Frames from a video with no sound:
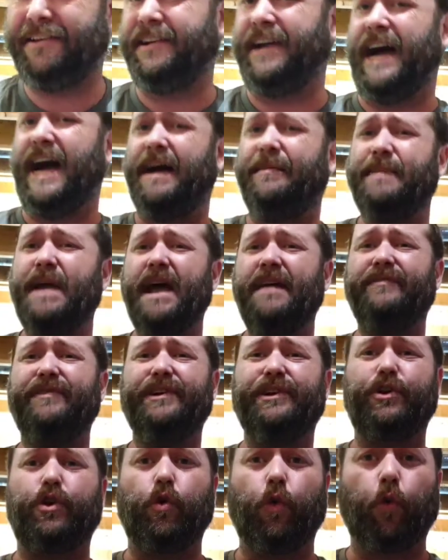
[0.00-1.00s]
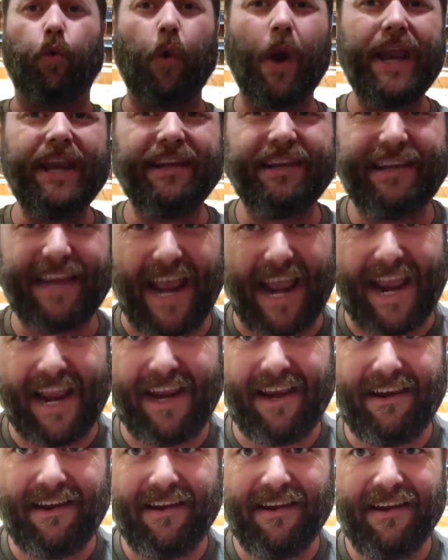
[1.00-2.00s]
I'm having a great
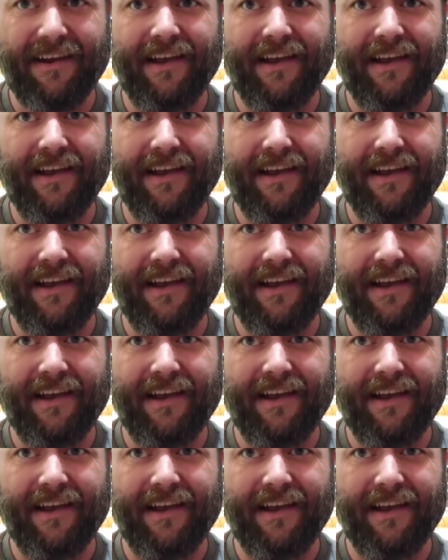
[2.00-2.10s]
day.